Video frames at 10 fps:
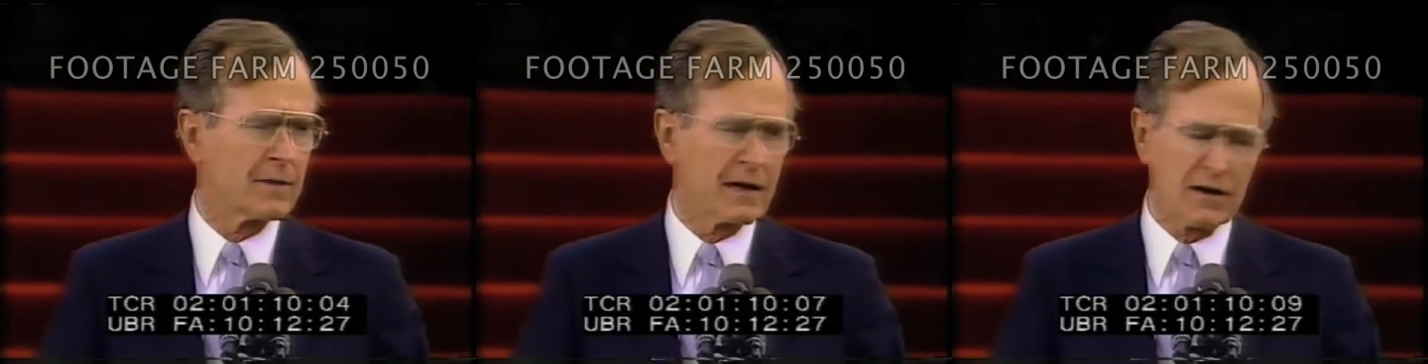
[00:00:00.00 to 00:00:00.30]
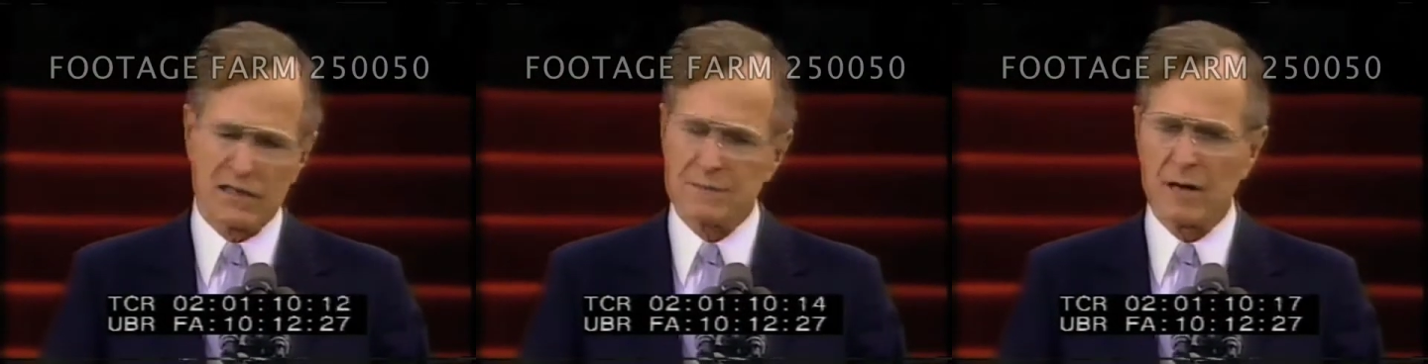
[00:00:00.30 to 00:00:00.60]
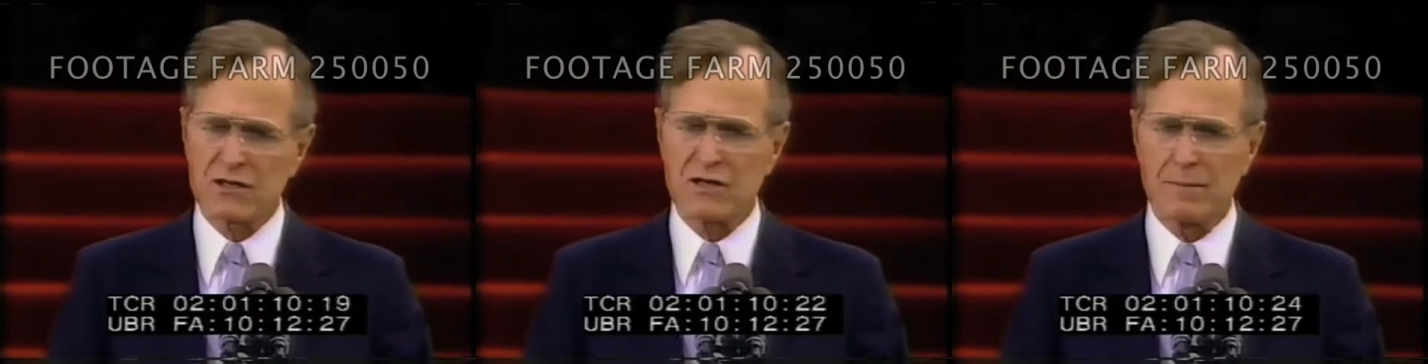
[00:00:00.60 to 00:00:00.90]
And there is
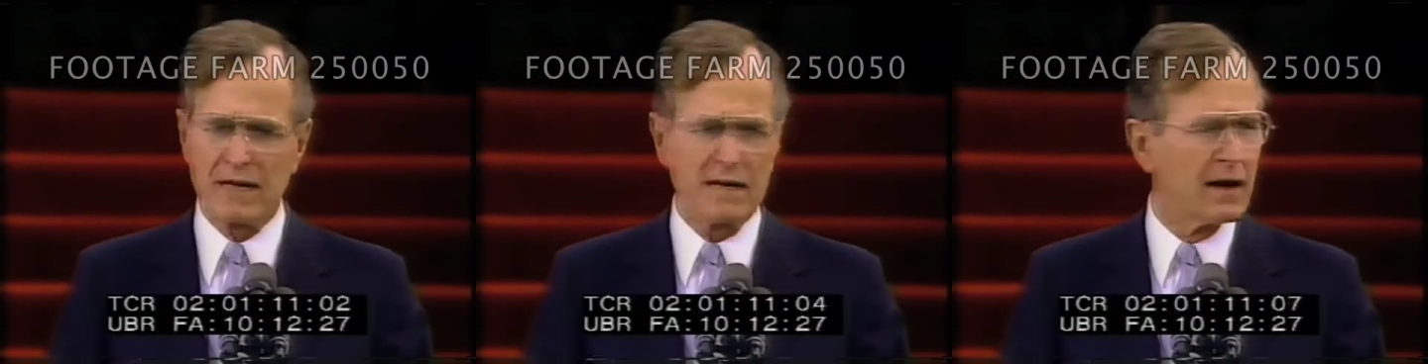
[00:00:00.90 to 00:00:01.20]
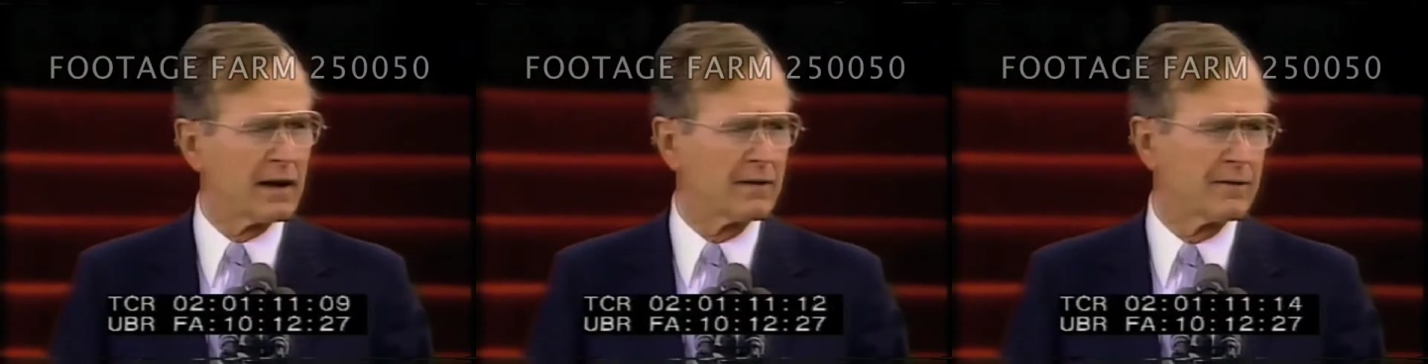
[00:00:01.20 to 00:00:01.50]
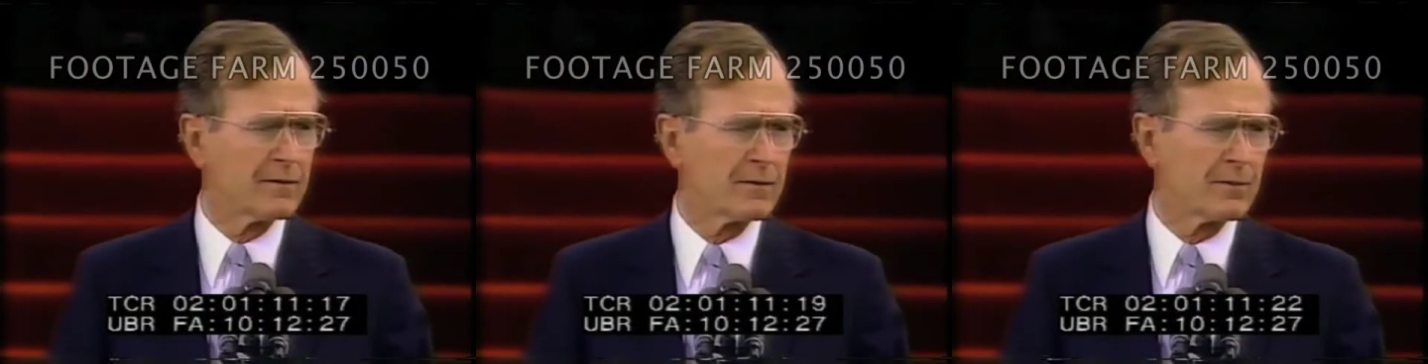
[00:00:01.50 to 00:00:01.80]
much to be done
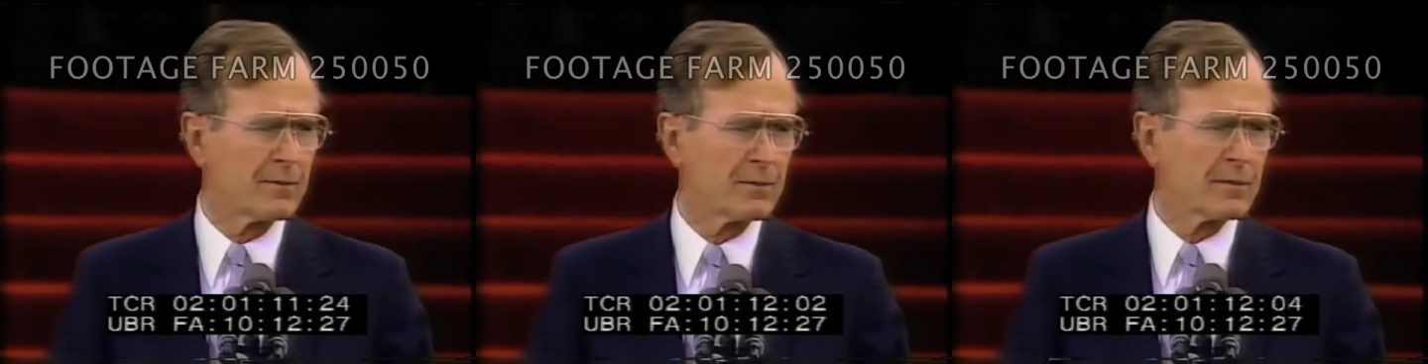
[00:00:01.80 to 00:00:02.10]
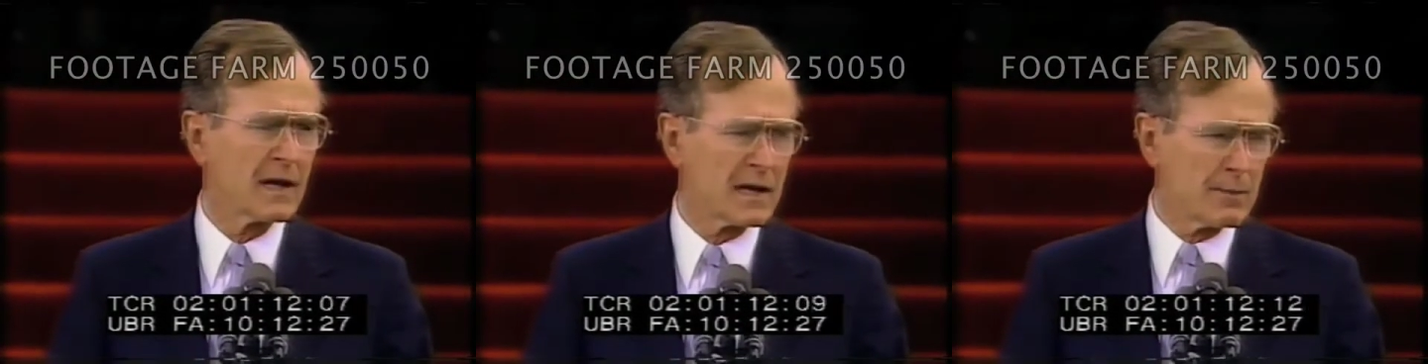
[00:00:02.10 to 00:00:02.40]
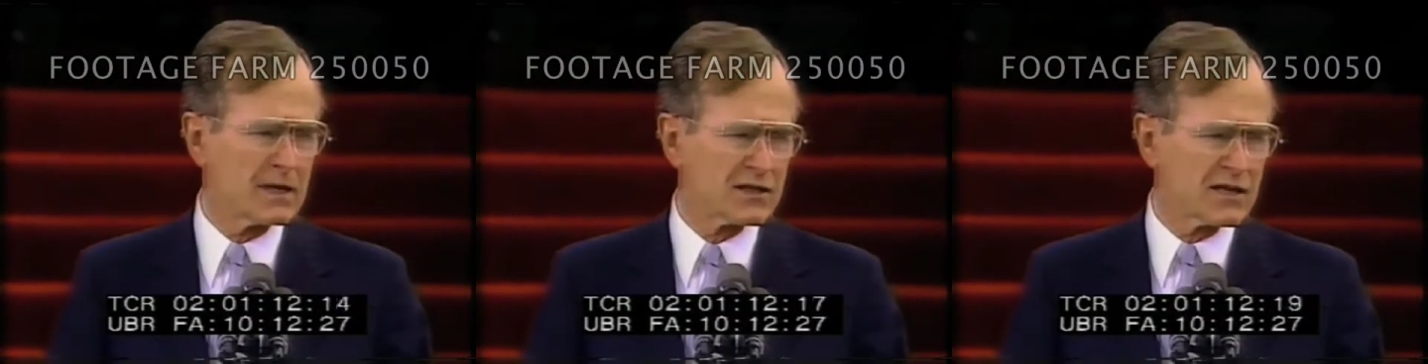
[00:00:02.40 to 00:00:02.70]
and to
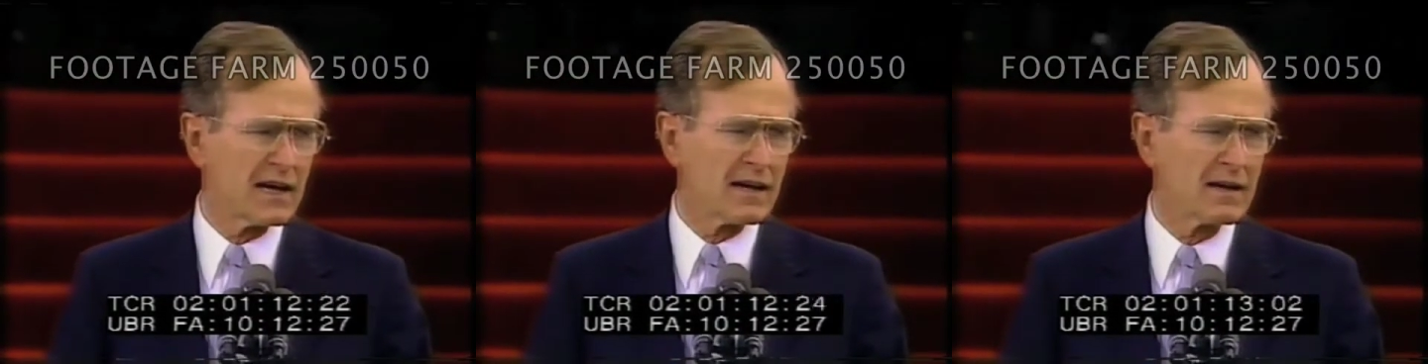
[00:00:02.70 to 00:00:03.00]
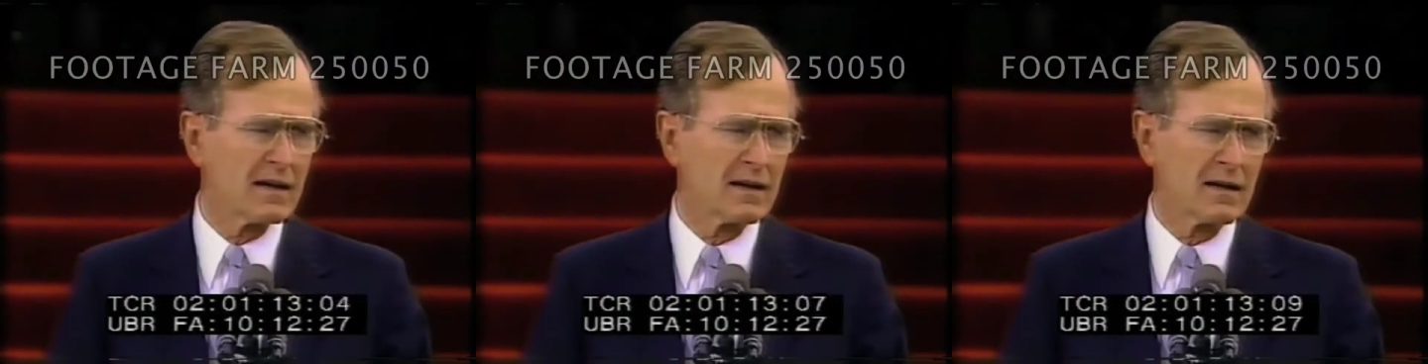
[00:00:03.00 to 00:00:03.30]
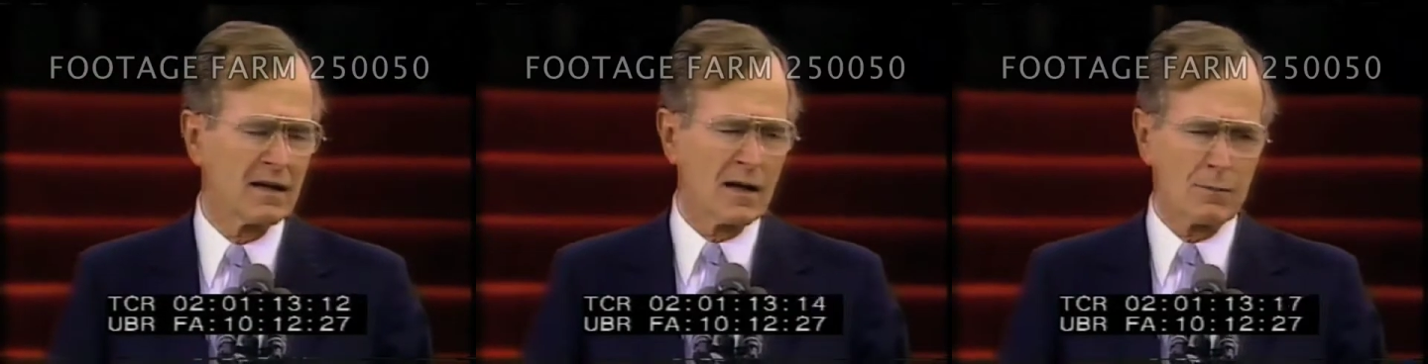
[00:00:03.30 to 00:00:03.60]
be
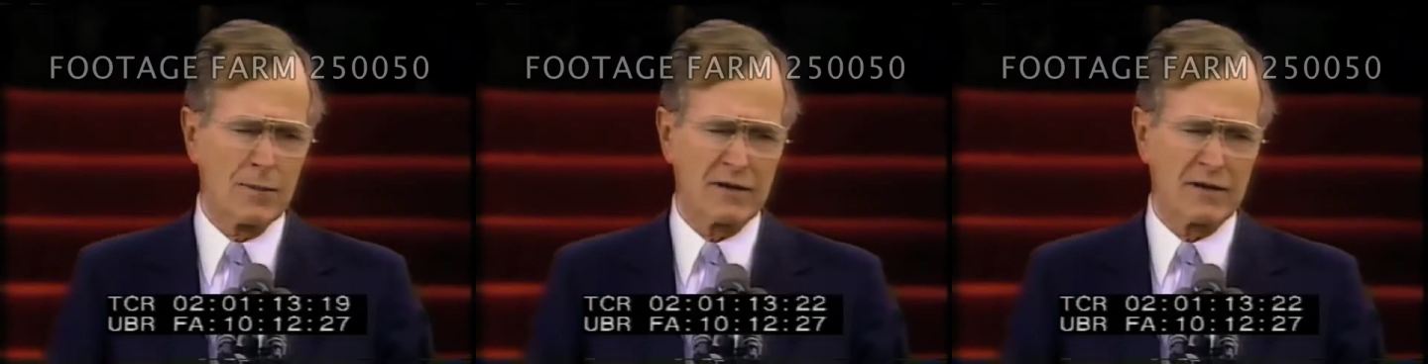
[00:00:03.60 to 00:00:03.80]
said.